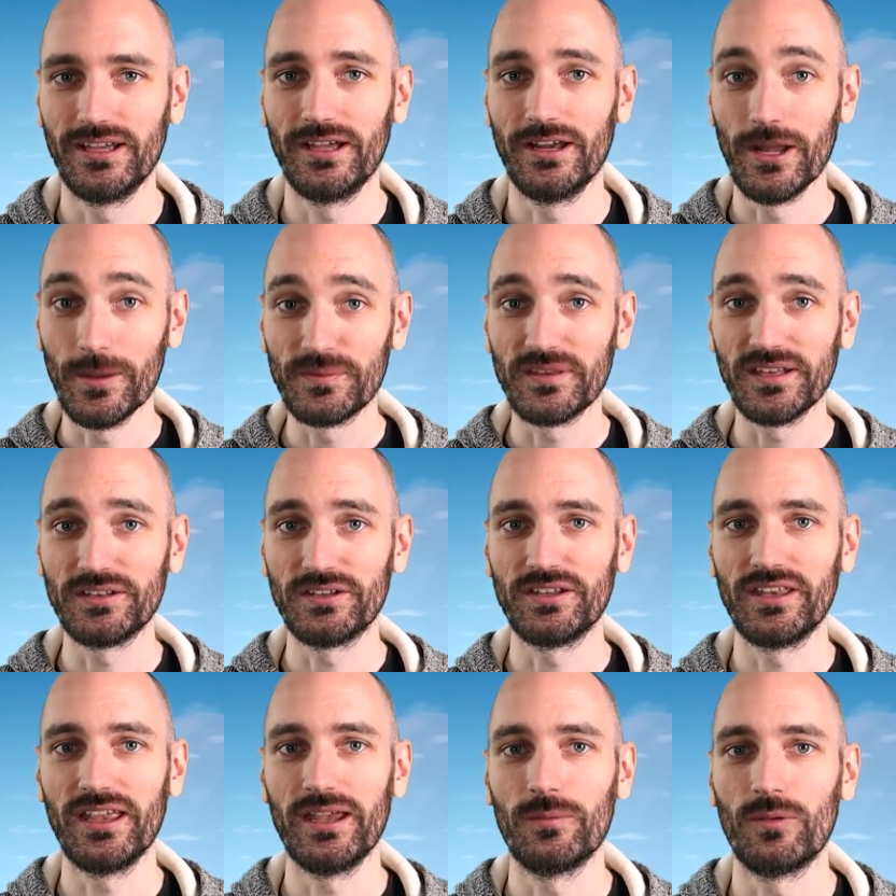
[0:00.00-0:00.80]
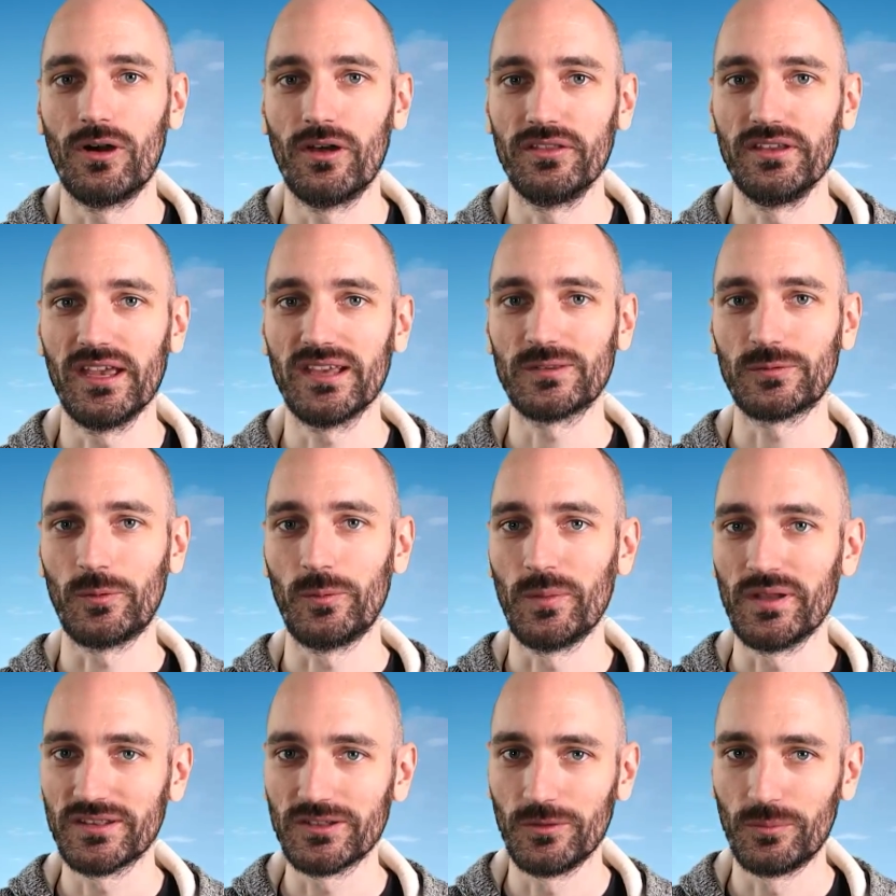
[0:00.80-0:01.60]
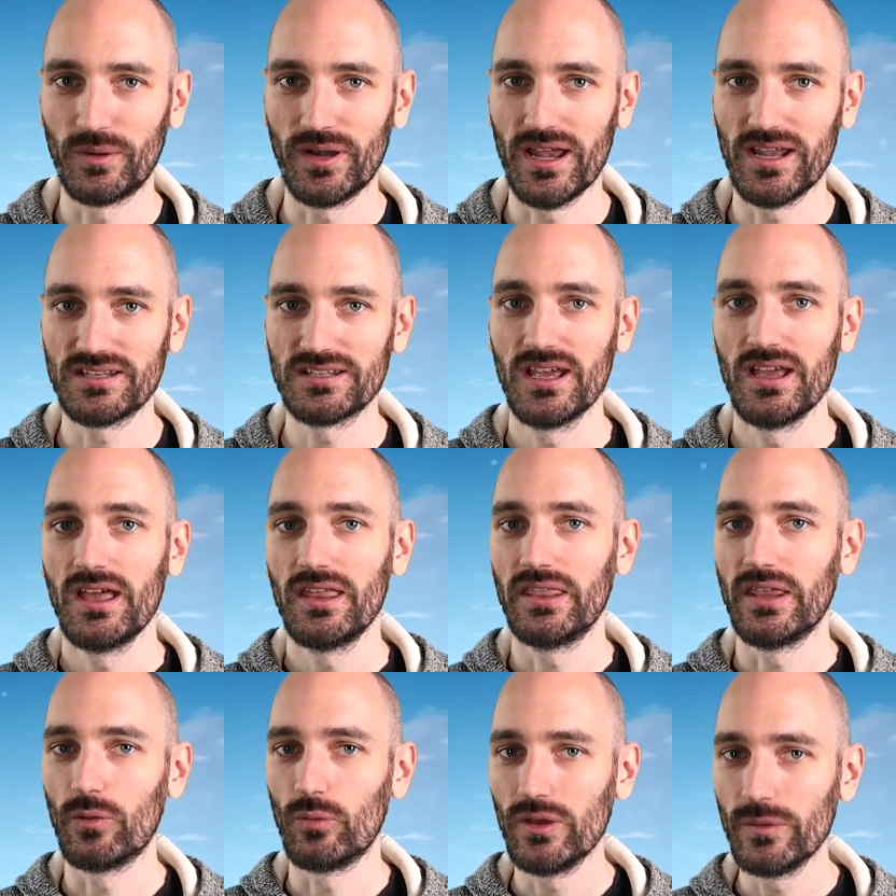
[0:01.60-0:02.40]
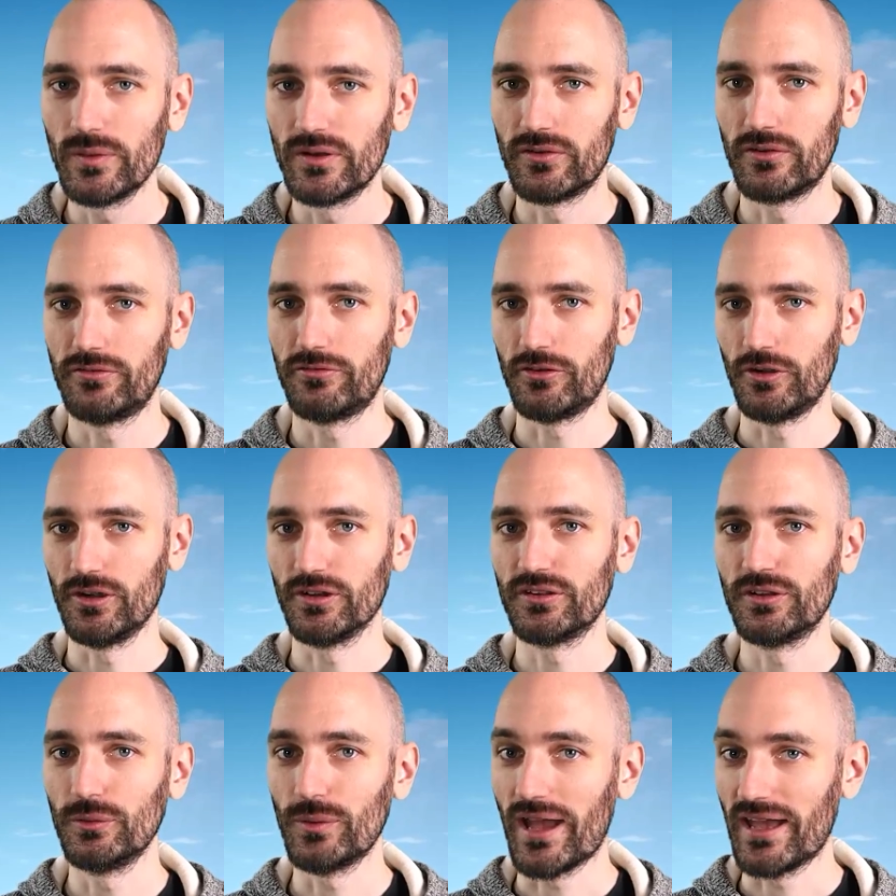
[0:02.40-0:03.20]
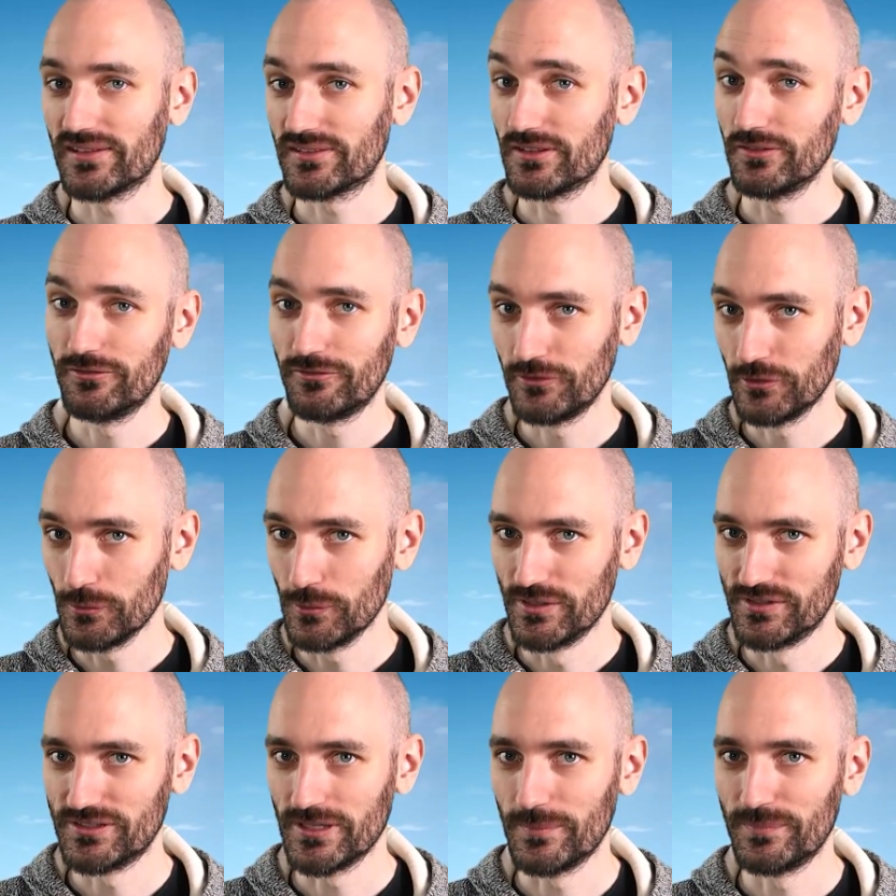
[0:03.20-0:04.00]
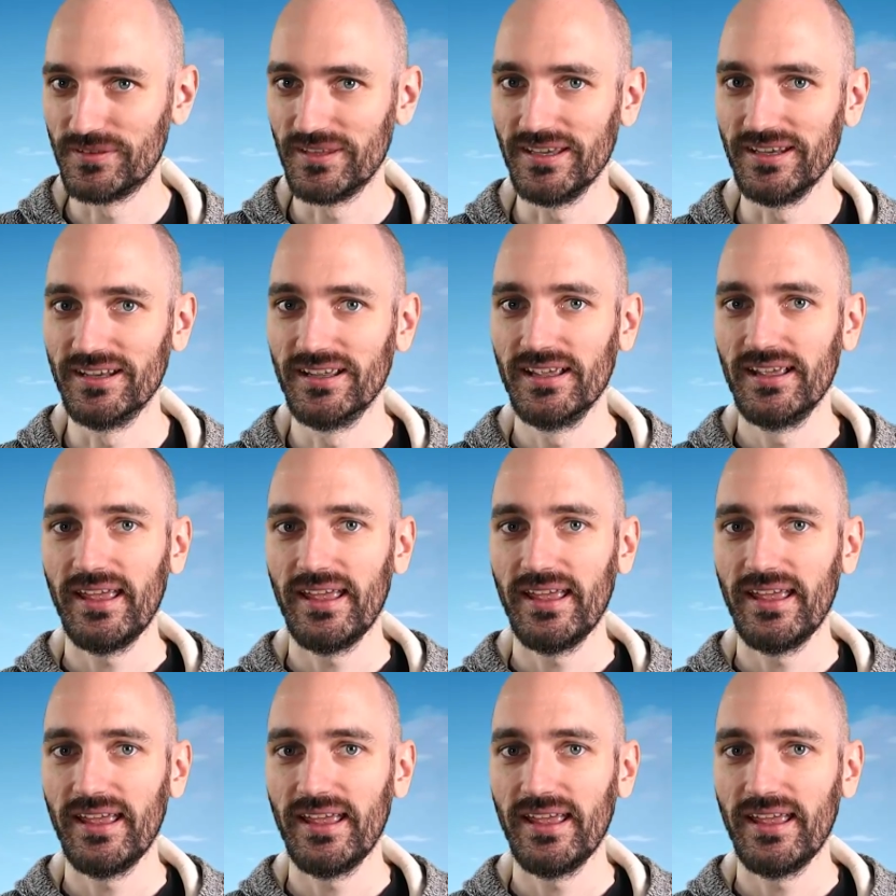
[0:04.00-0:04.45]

update to the game on the experimental branch that we've been referring to as the FLUIDS update.